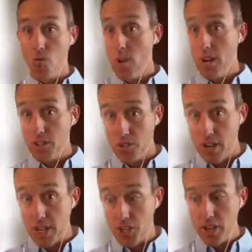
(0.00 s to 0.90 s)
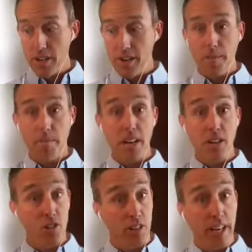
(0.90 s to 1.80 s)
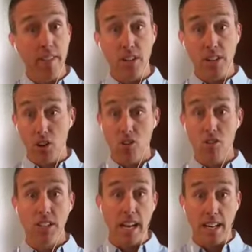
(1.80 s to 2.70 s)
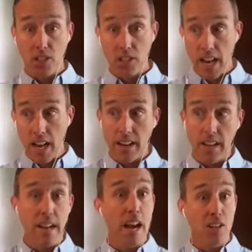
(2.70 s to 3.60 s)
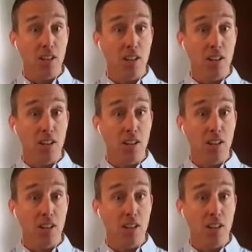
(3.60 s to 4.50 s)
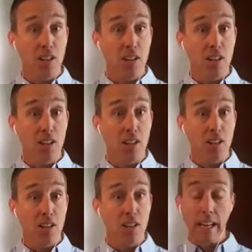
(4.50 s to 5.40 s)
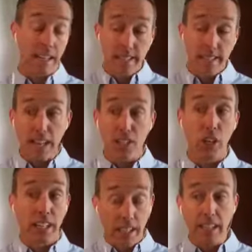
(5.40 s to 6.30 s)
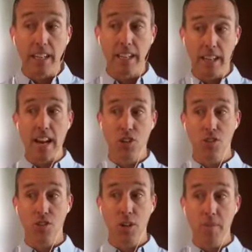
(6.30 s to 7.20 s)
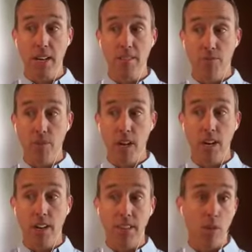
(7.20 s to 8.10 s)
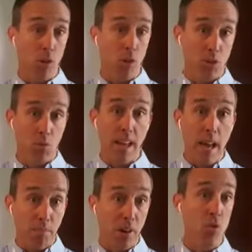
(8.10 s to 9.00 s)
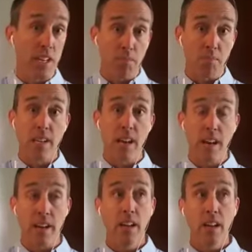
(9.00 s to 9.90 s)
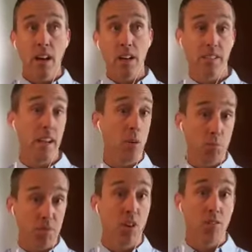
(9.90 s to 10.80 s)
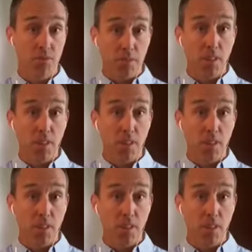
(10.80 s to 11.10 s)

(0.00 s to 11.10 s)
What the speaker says: Our registration manager, Kevin Kern, is actually on a national committee. So he's actually leading a national committee that works with APCO and EPA to help solve